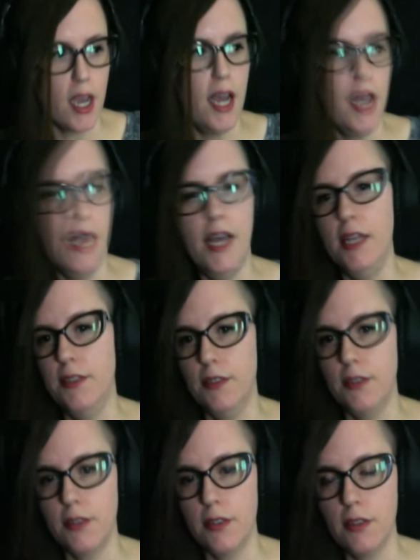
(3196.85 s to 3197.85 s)
And
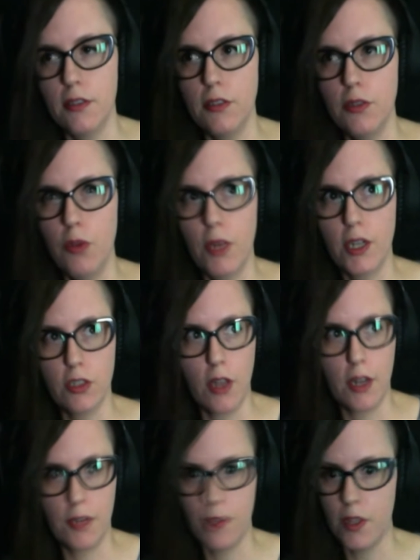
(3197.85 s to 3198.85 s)
you watch a
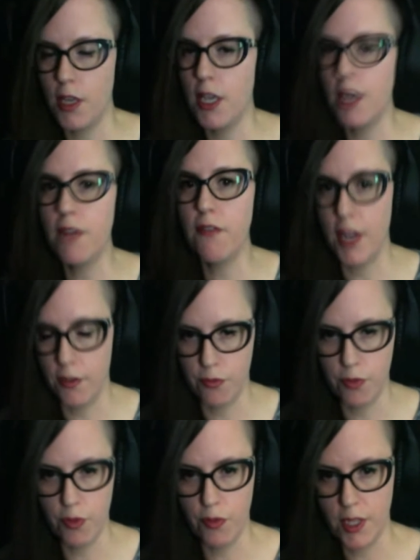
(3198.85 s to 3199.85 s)
lot of the innovative
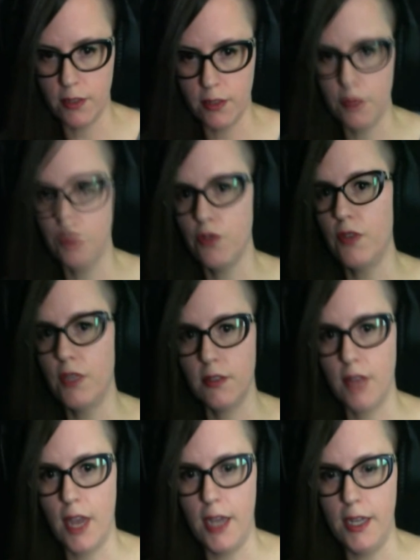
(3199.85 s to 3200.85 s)
movies, the movies
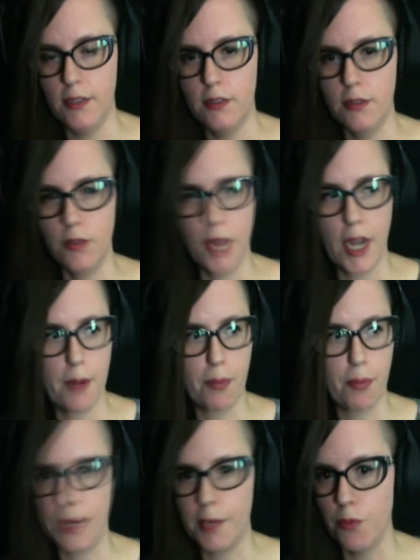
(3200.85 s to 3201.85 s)
that kind of
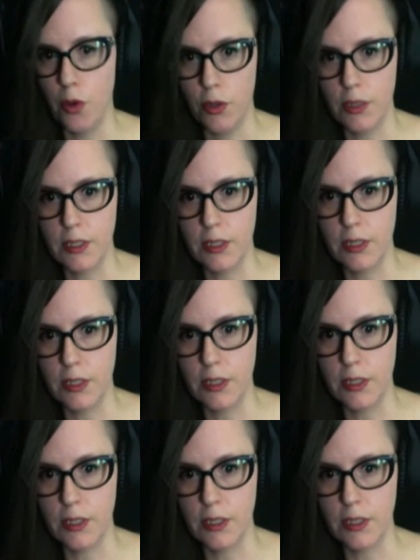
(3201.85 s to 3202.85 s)
break a mold and
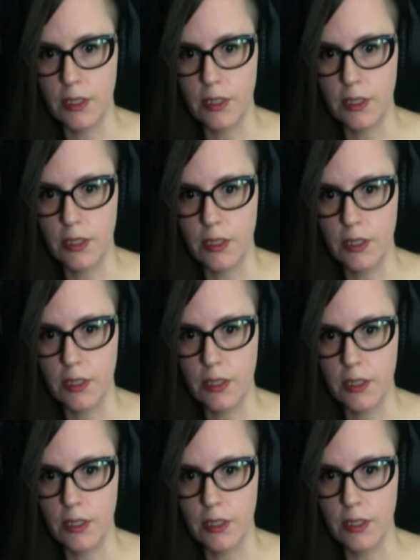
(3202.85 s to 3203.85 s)
start something new
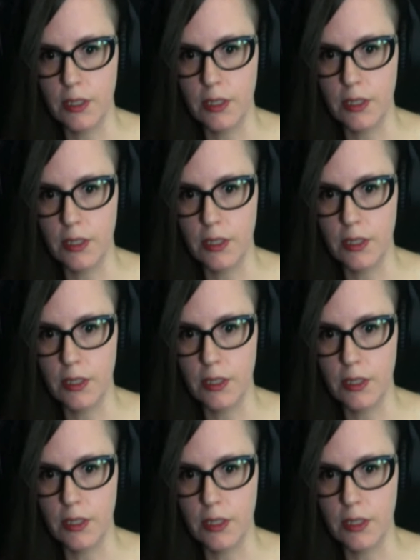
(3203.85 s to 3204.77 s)
that's going to happen in film.